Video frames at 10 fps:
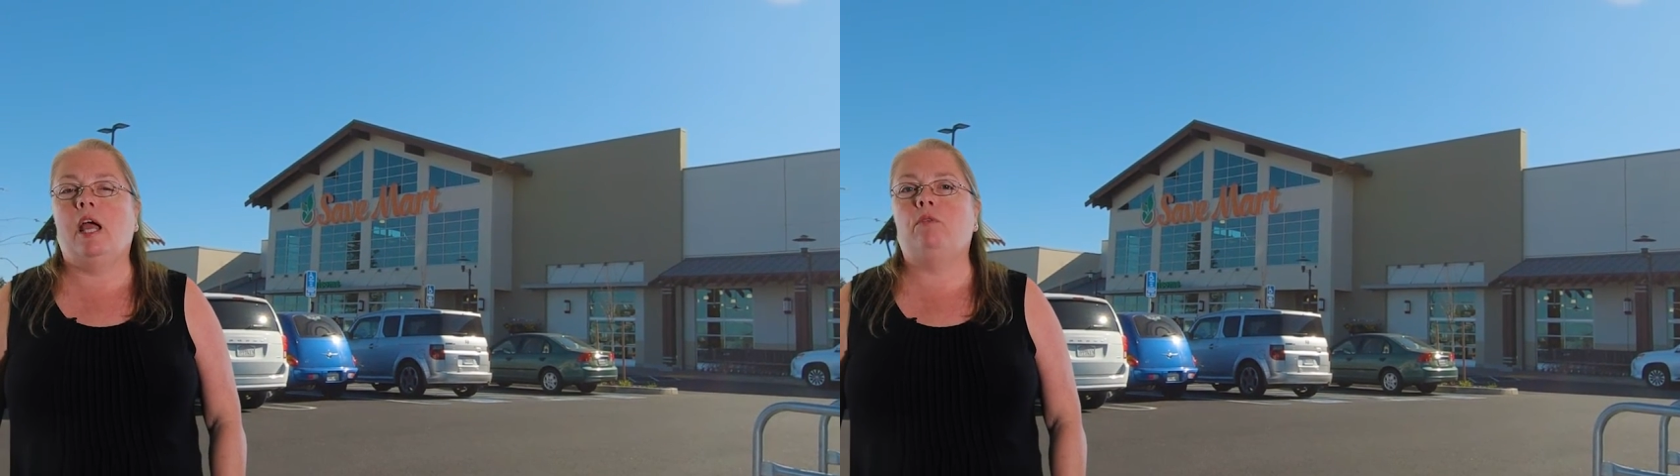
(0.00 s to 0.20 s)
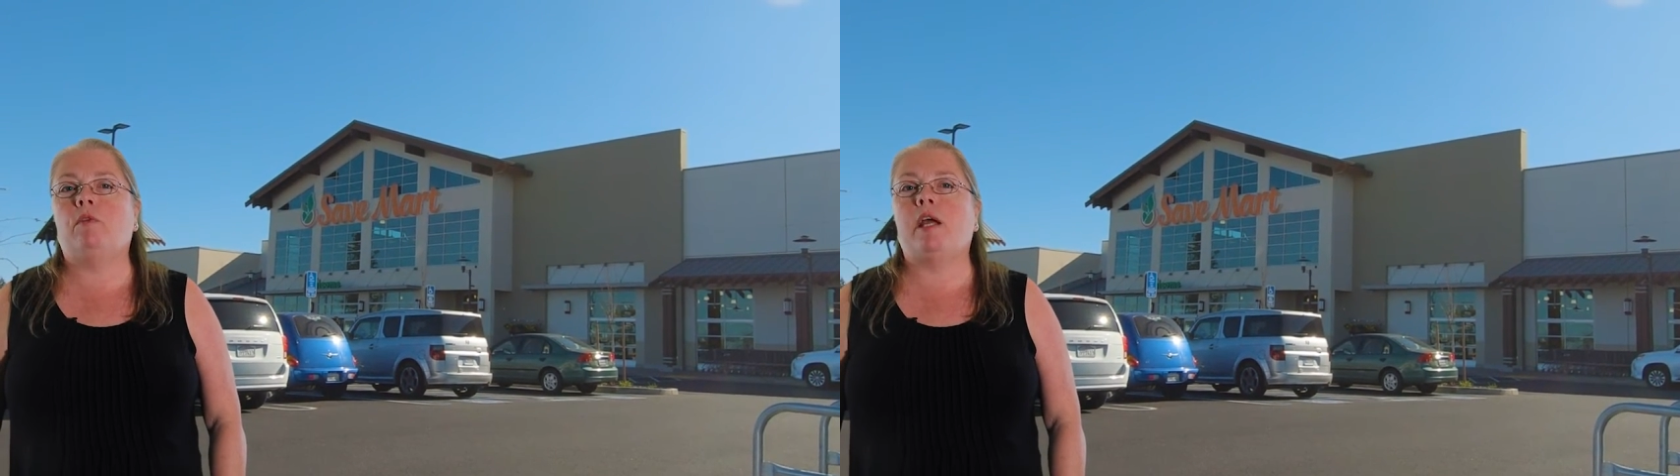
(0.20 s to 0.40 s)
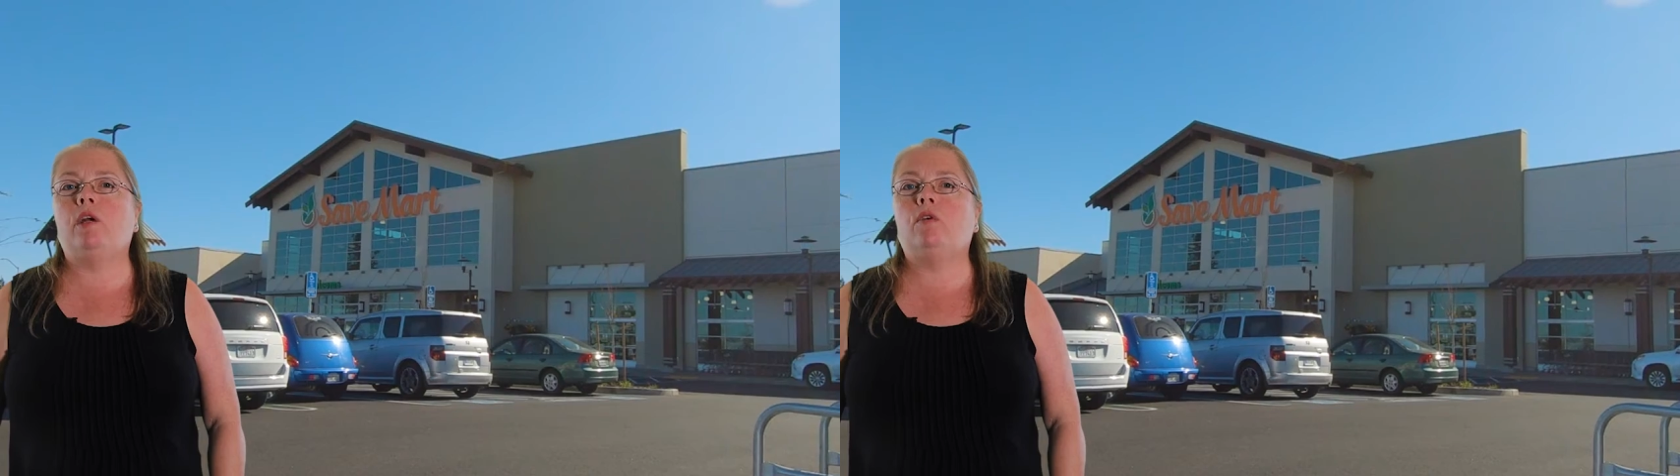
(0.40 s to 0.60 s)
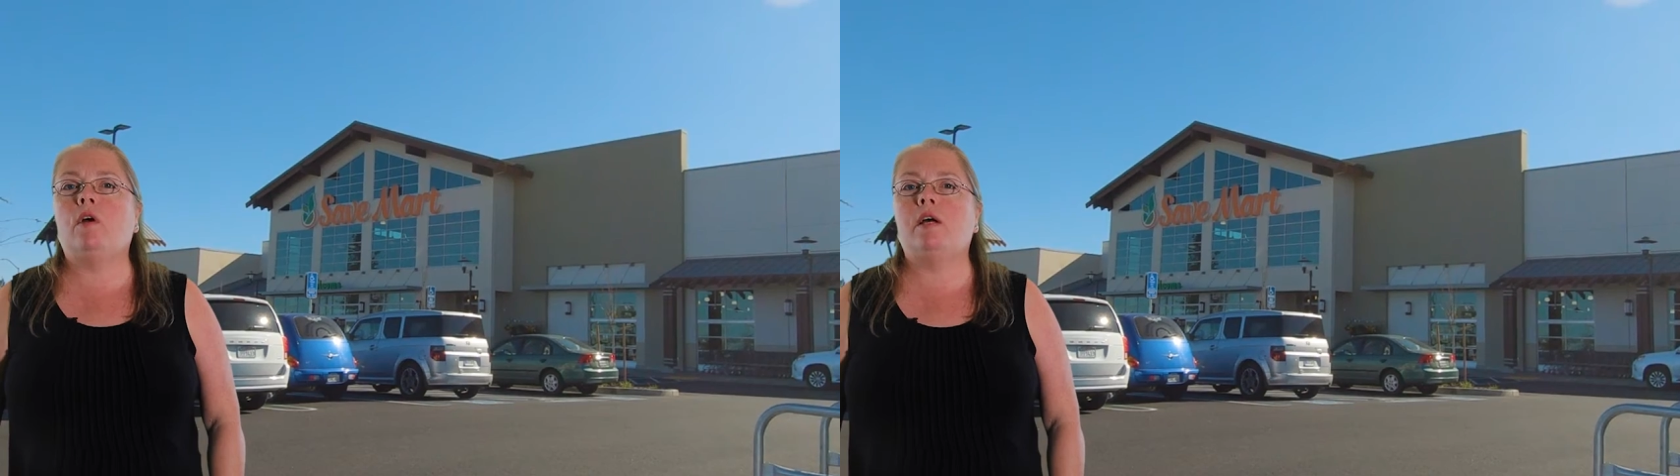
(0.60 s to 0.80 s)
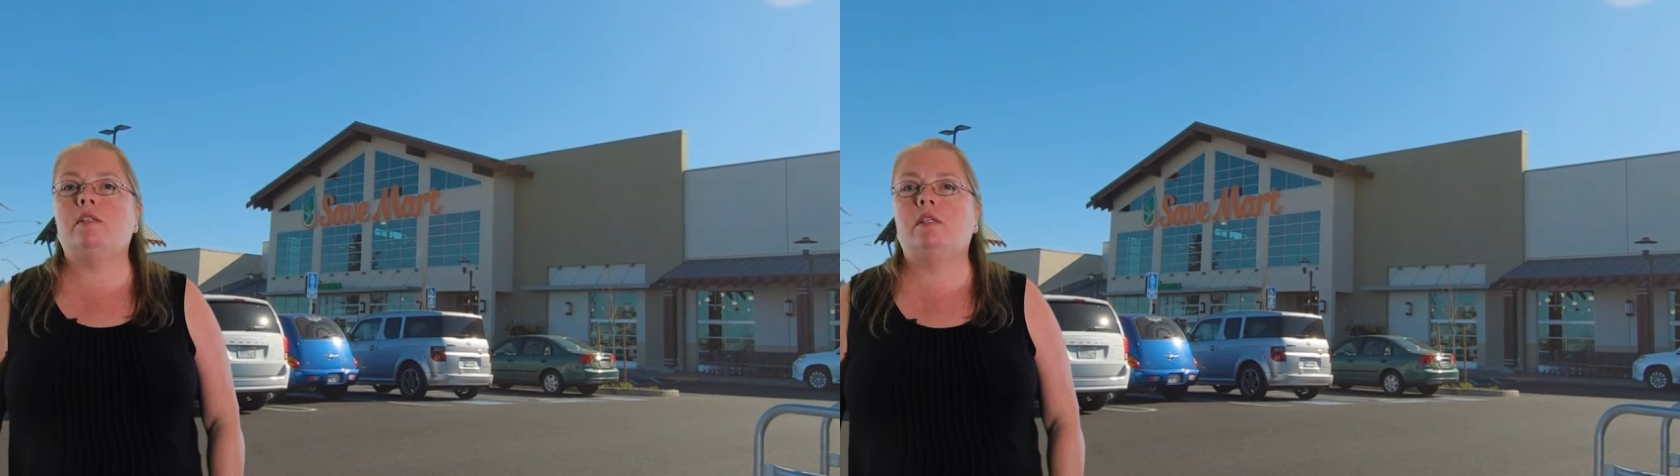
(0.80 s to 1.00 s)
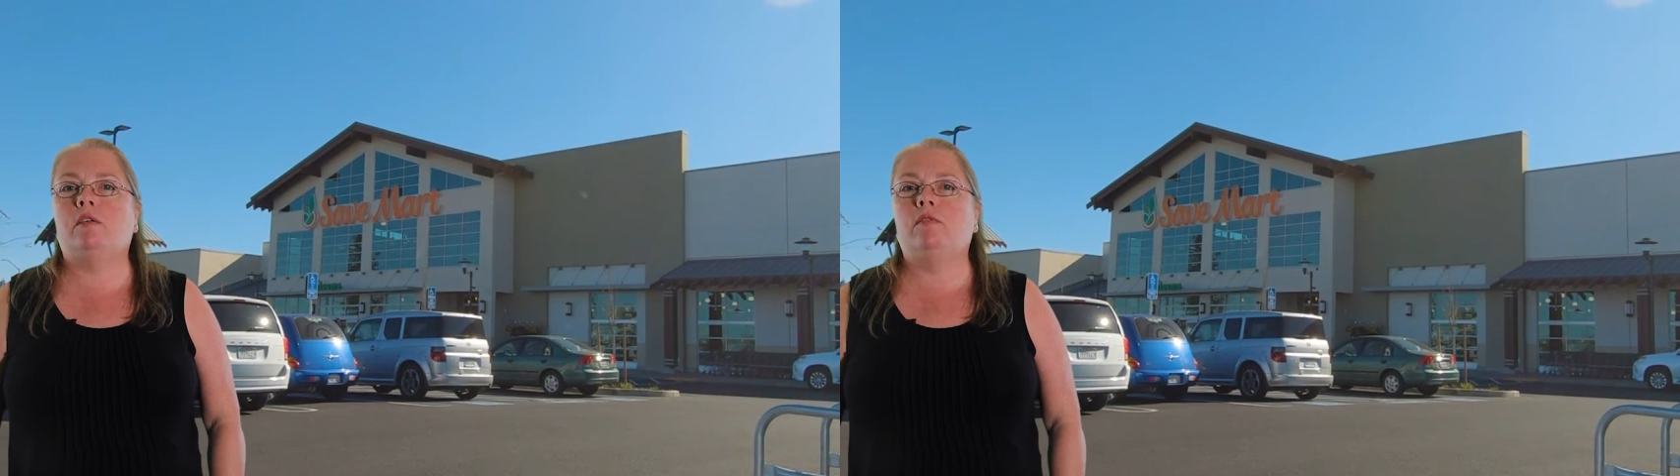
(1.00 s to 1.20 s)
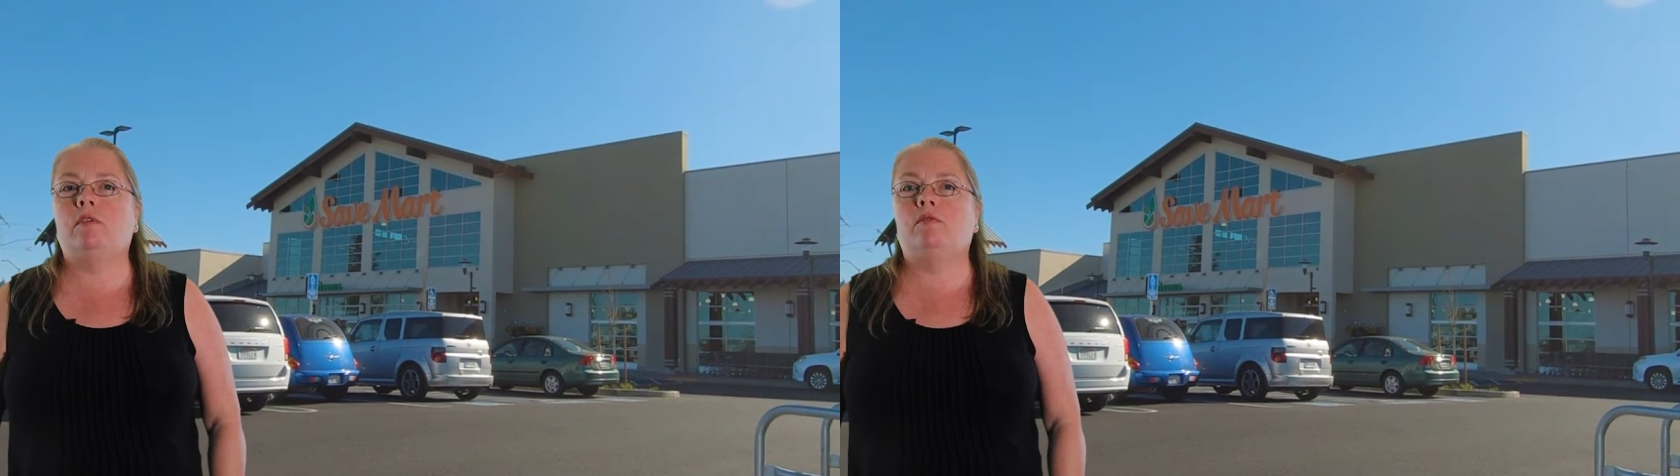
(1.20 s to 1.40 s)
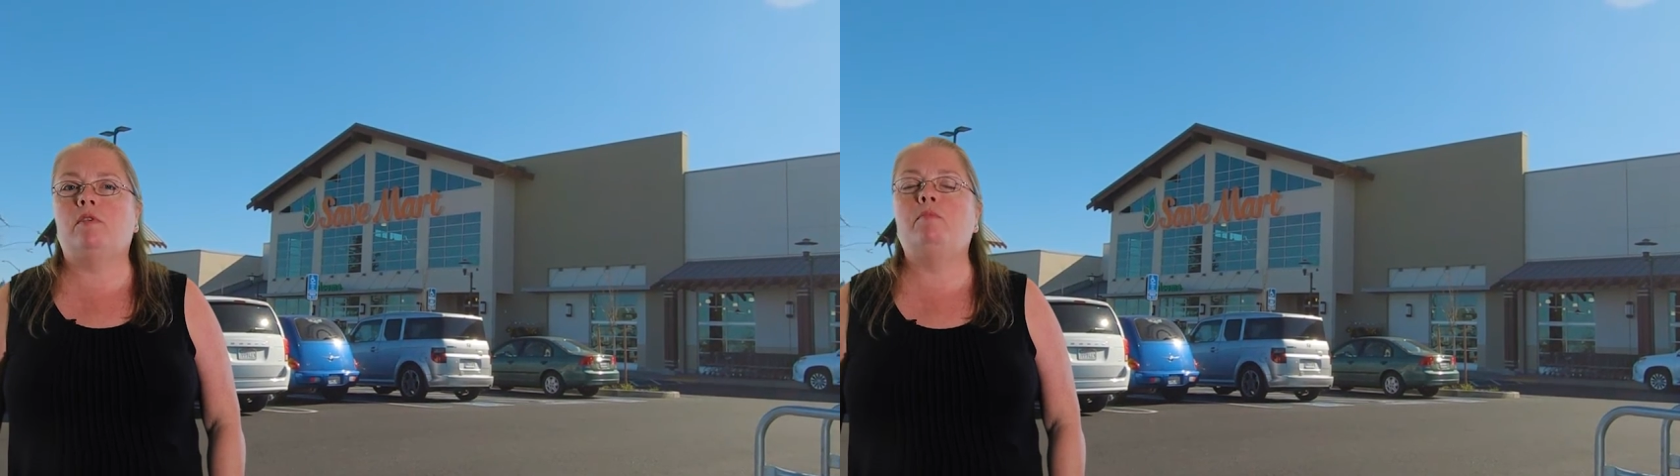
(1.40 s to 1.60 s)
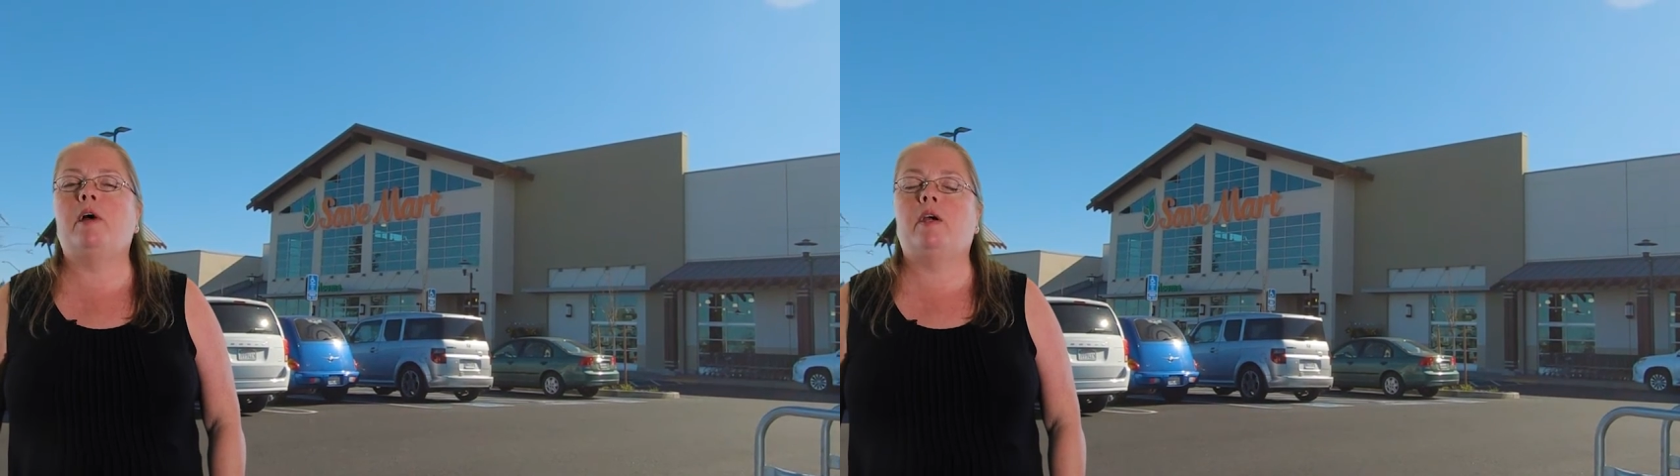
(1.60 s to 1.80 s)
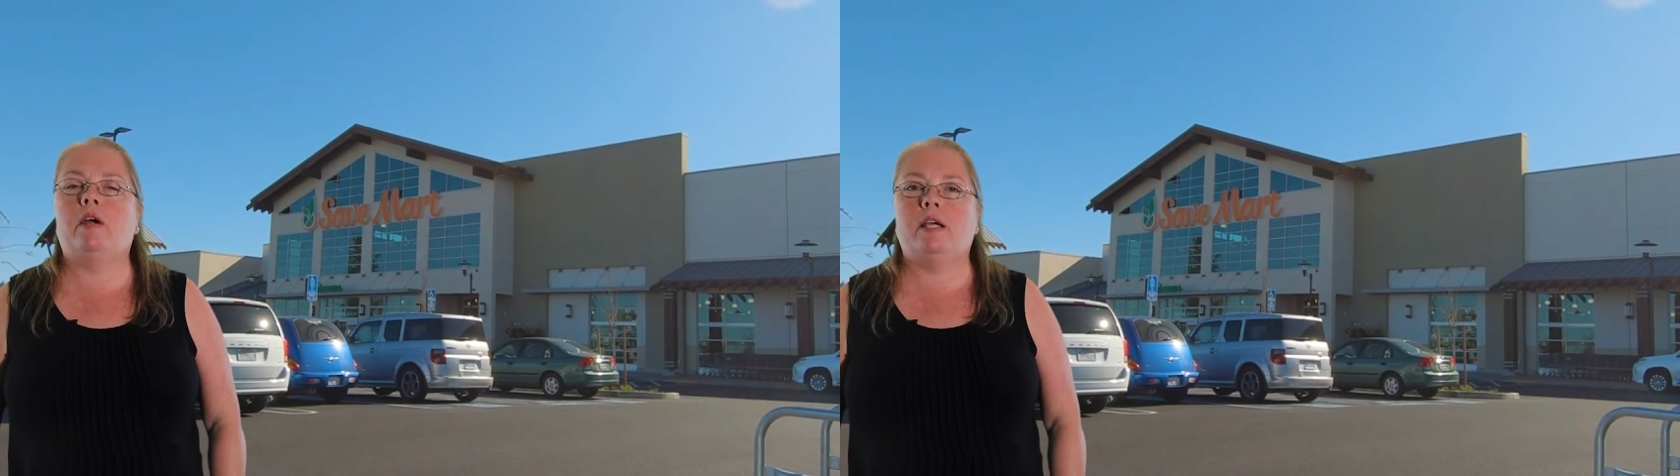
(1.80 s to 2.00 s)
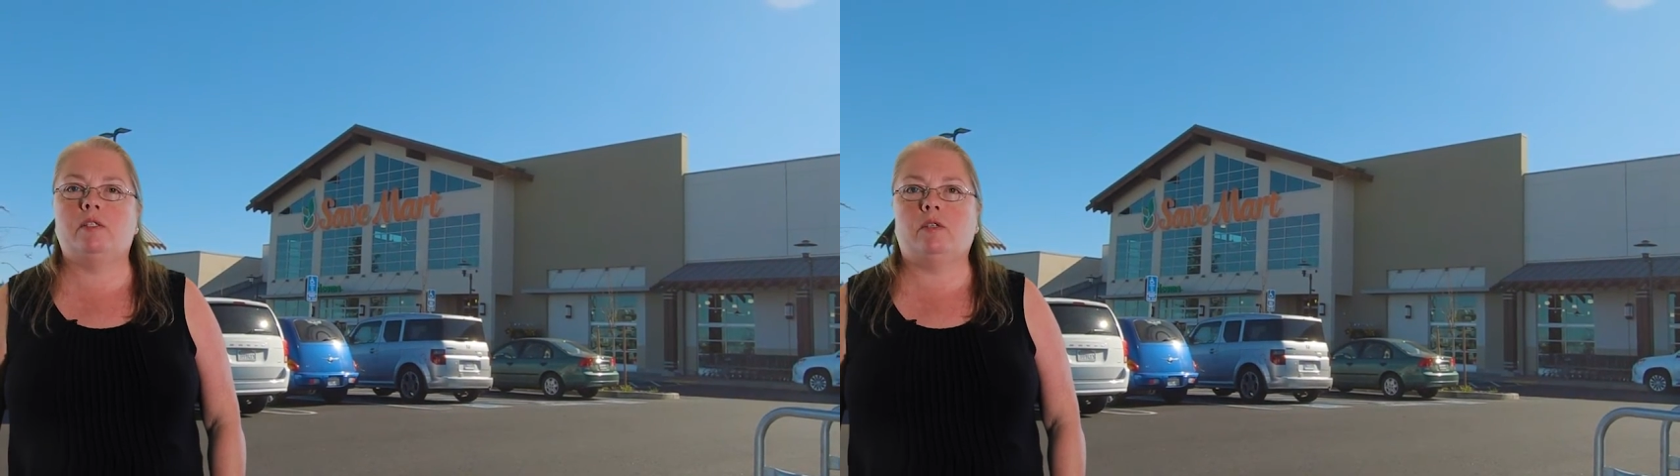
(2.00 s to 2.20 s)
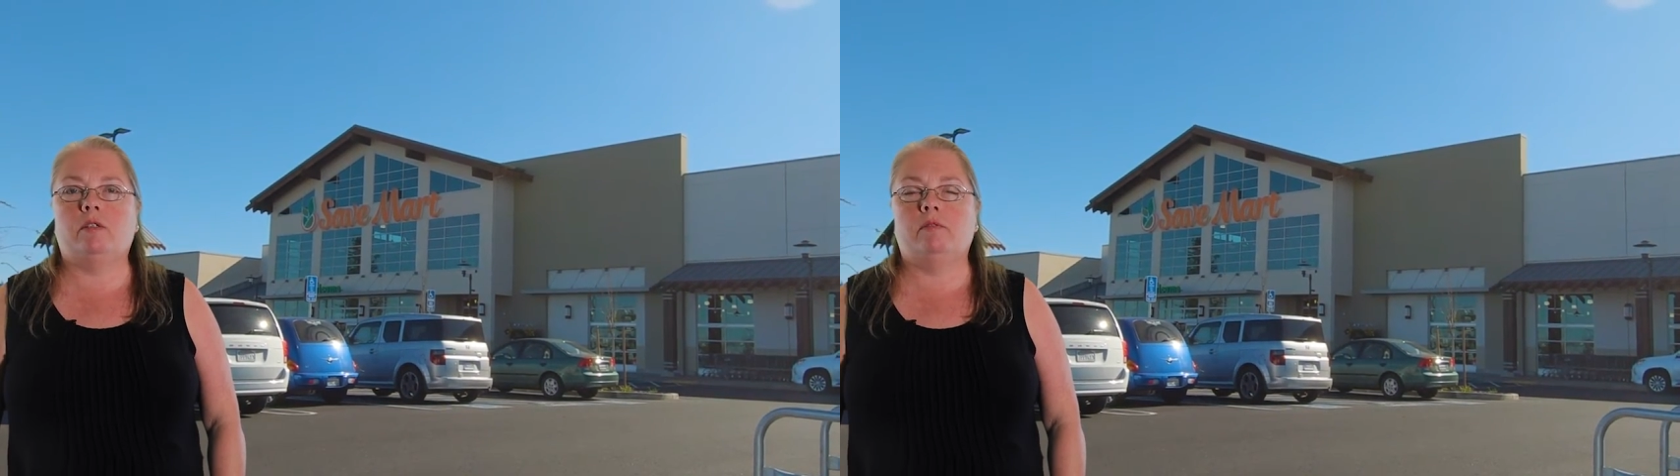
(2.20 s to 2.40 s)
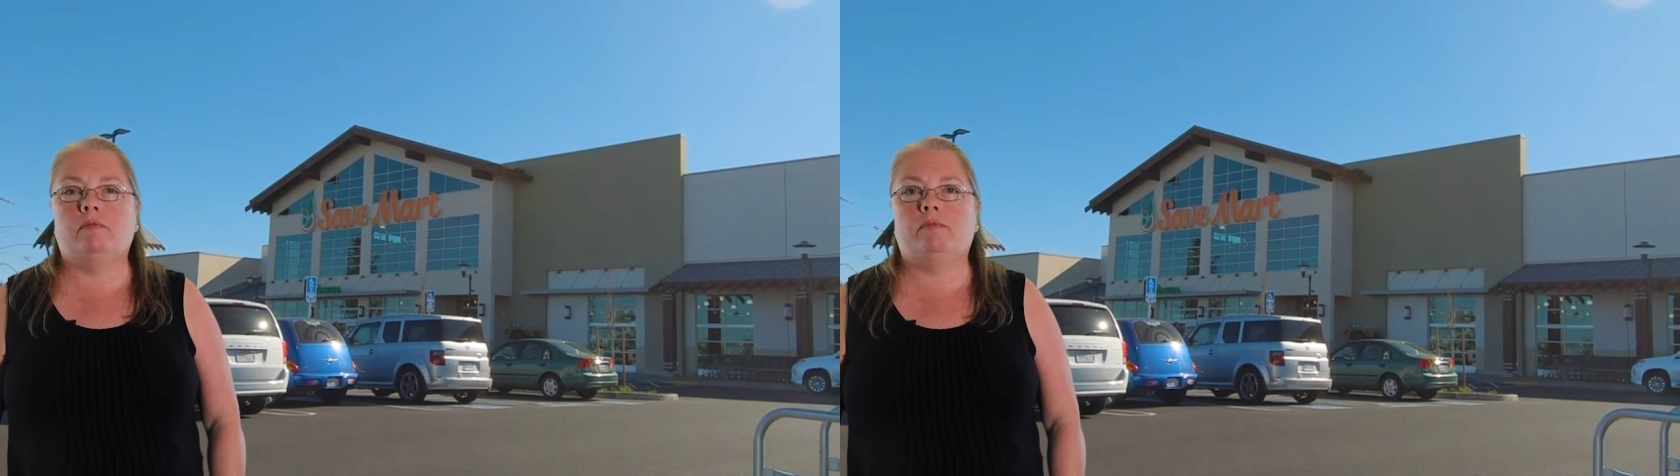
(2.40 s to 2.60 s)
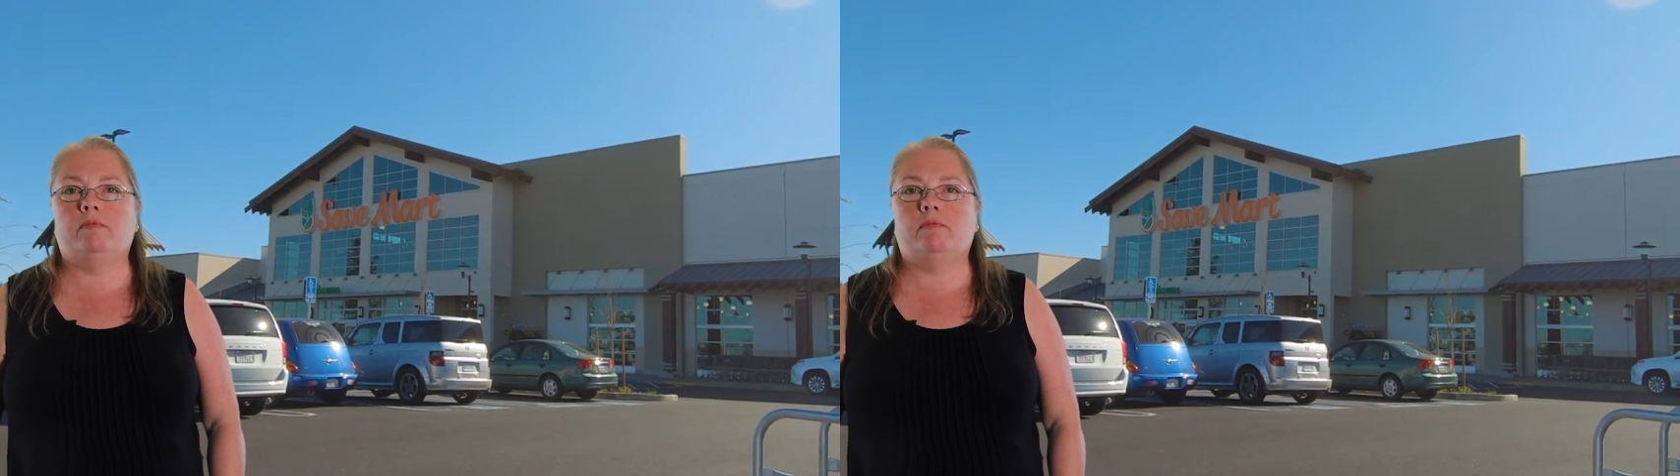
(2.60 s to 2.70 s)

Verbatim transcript: and right across Sylvan from Beyer High School.